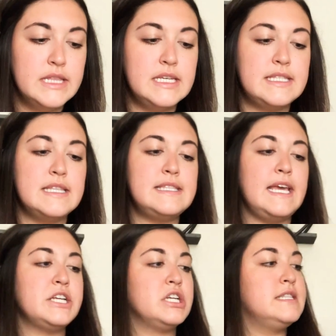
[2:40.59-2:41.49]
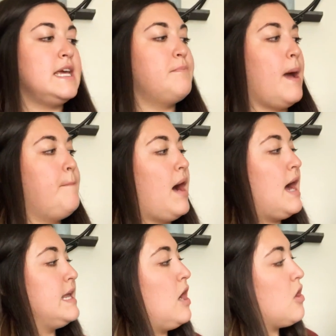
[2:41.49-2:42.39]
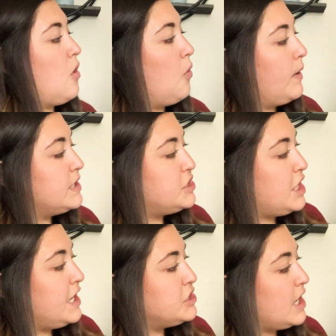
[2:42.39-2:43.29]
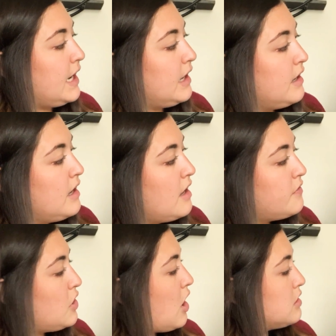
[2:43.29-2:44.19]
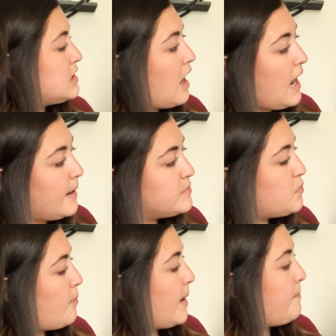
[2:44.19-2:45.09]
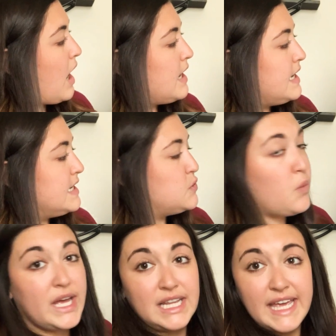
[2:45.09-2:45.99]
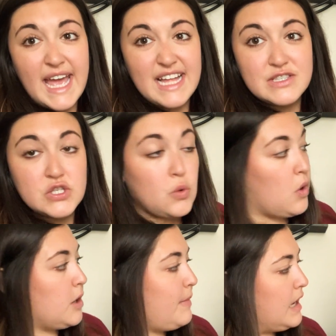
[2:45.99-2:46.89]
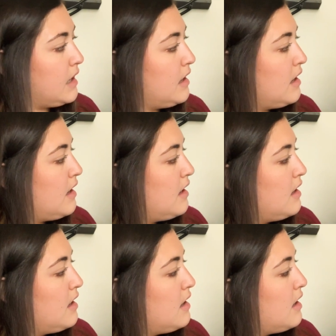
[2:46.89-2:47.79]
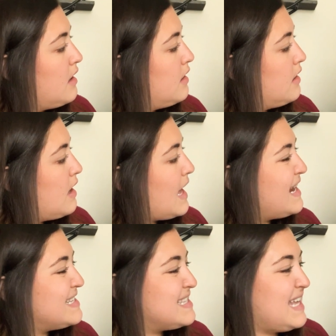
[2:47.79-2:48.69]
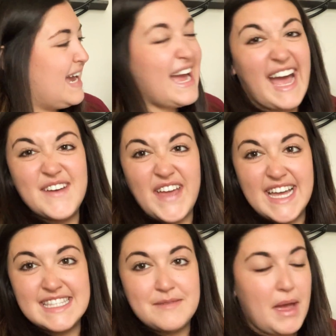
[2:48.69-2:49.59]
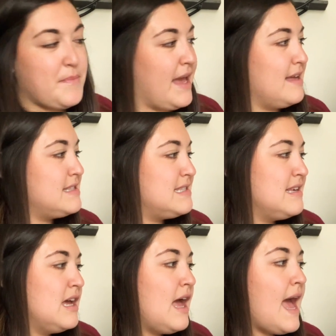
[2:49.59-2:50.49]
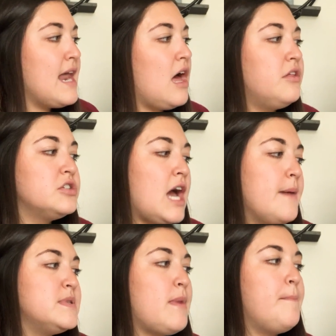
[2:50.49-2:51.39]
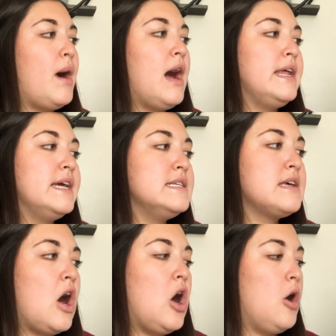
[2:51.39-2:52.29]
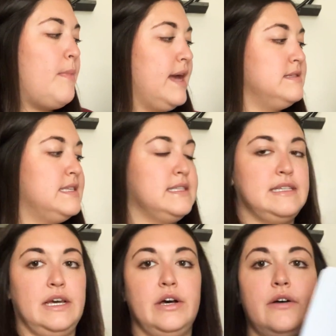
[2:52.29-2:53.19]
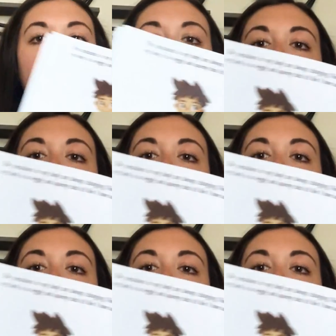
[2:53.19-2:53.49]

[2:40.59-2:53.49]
The sensations in my body are always changing. There are times when my body is wiggly and squirmy, and it's like I have ants in my pants. At other times, my body is calm and still.